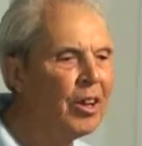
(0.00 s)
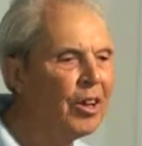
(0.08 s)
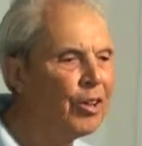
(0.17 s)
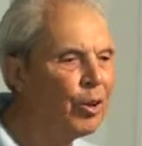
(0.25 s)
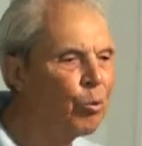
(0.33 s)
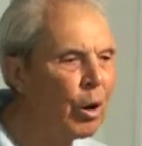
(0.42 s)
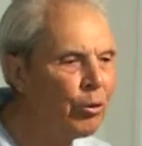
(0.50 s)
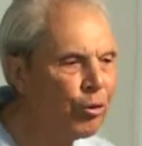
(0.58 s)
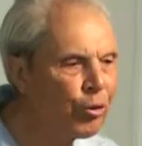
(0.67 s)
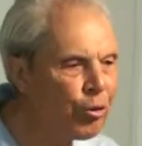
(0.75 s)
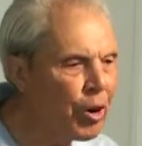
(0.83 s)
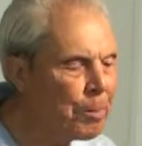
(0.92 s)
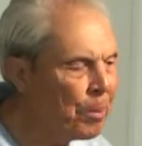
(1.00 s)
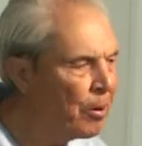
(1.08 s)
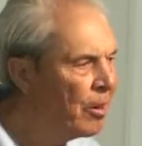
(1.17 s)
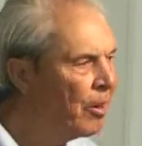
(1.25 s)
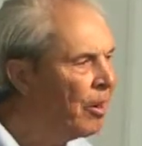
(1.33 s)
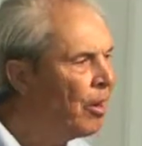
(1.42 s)
you won't
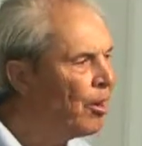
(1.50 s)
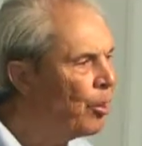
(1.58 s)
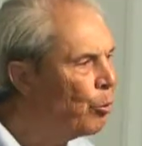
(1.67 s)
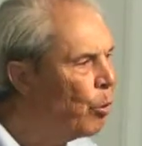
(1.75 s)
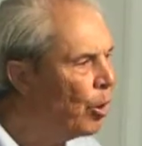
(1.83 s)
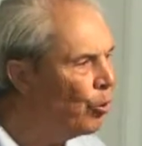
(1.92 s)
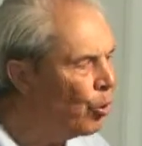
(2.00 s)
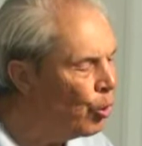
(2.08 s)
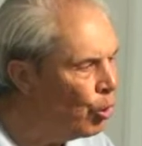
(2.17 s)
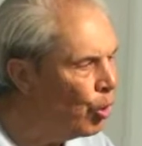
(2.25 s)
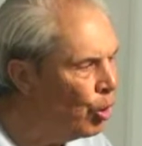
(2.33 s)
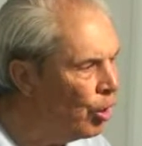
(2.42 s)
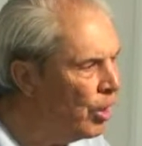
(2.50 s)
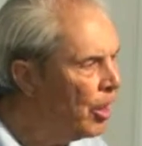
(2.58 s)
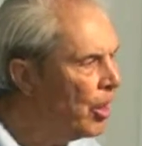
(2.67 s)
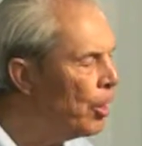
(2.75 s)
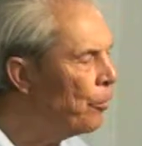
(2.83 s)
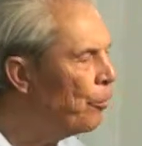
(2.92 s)
trip, you won't err
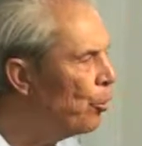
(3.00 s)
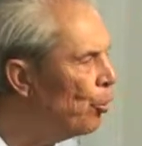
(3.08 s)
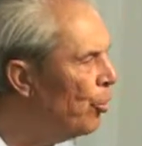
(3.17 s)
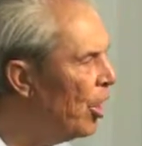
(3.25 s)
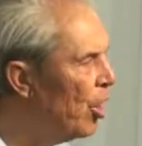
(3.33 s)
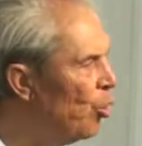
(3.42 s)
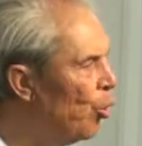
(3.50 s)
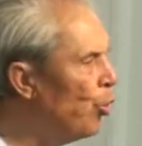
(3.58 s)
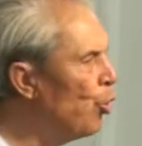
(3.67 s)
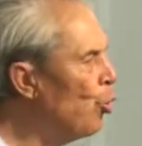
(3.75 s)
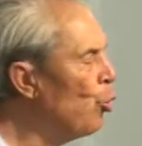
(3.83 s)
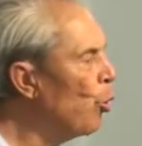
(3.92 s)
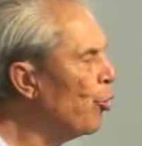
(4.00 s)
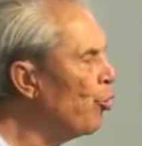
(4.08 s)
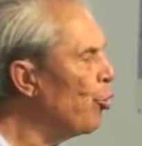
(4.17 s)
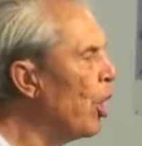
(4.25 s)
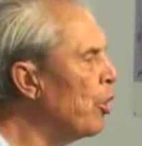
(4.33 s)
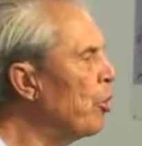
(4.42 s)
if you do, do what you
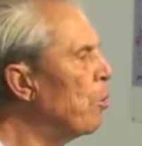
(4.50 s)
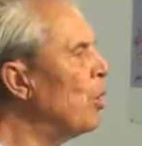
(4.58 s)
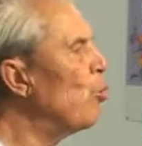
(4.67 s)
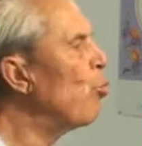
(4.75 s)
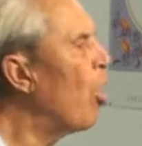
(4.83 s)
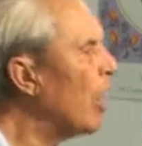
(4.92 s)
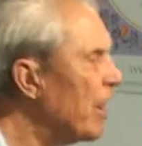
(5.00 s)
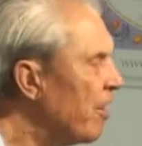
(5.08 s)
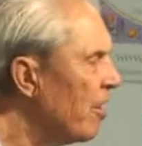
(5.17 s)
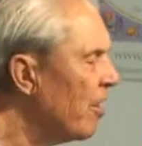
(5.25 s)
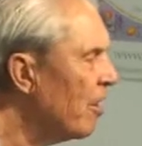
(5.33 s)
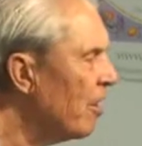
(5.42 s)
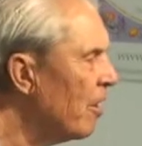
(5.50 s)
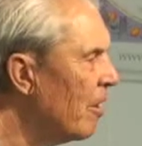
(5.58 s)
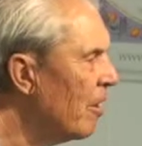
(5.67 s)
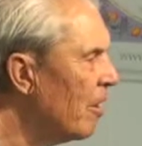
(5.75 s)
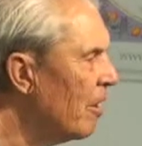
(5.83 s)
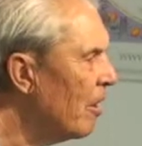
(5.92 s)
know to be right.
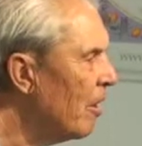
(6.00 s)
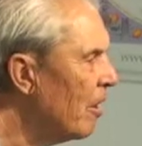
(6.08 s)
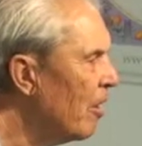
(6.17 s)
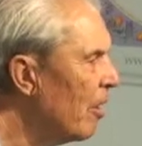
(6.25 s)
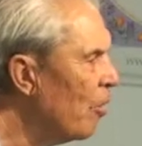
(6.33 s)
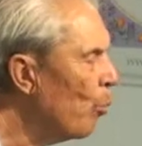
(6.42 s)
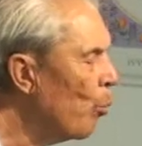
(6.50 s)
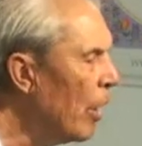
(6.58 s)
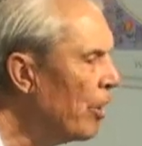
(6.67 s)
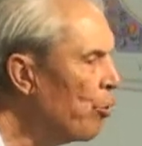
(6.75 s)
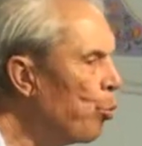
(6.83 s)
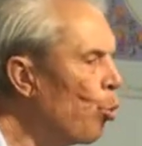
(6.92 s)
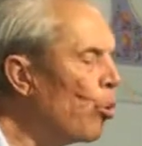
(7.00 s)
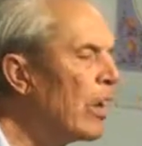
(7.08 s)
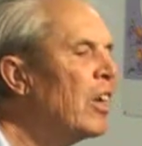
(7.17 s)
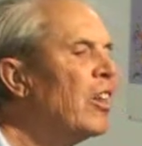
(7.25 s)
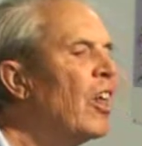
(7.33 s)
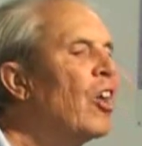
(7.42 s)
That's walking
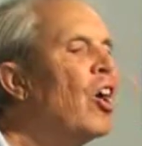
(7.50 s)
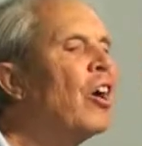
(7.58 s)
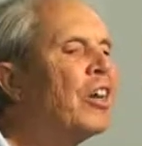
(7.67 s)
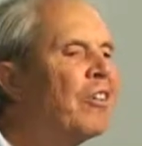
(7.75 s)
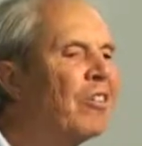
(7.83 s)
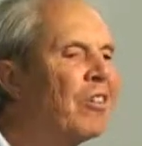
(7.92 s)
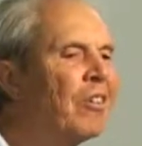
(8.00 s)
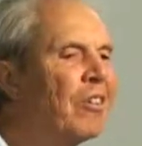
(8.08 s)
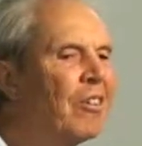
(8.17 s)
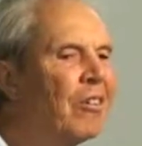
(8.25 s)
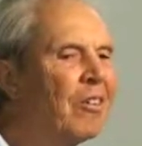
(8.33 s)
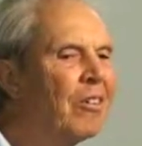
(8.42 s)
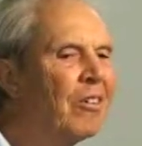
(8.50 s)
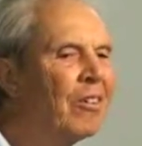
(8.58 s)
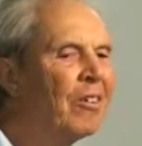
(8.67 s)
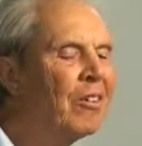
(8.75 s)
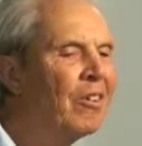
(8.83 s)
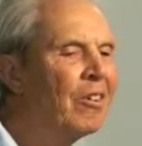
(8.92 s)
in the light.
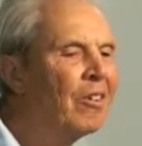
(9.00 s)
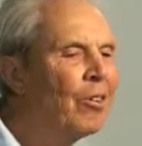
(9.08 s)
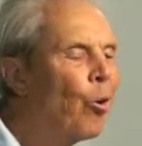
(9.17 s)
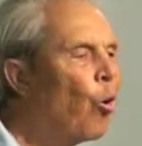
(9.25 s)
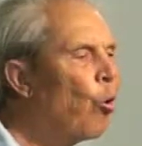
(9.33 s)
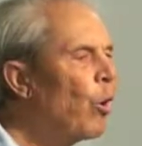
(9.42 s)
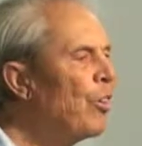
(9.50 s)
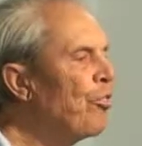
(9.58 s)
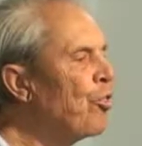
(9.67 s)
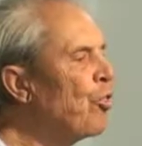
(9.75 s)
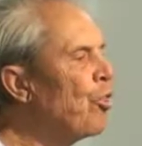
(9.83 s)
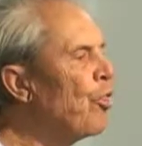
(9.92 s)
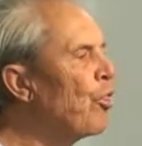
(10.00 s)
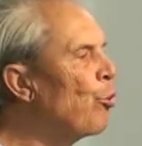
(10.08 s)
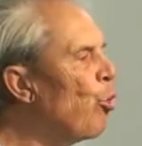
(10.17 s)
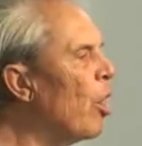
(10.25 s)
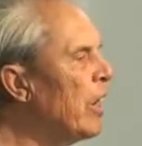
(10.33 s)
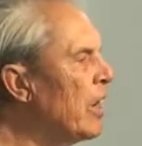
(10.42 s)
Always turn to the
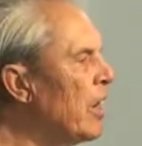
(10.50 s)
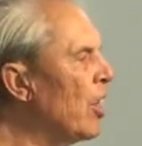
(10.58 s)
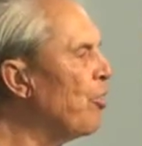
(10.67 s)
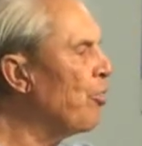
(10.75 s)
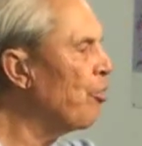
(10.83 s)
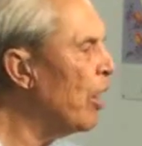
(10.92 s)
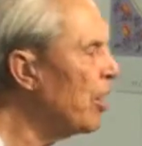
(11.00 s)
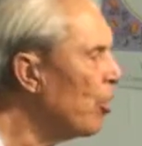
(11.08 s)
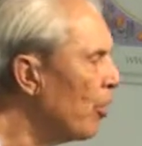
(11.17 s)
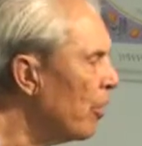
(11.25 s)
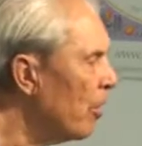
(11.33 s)
right and go straight on.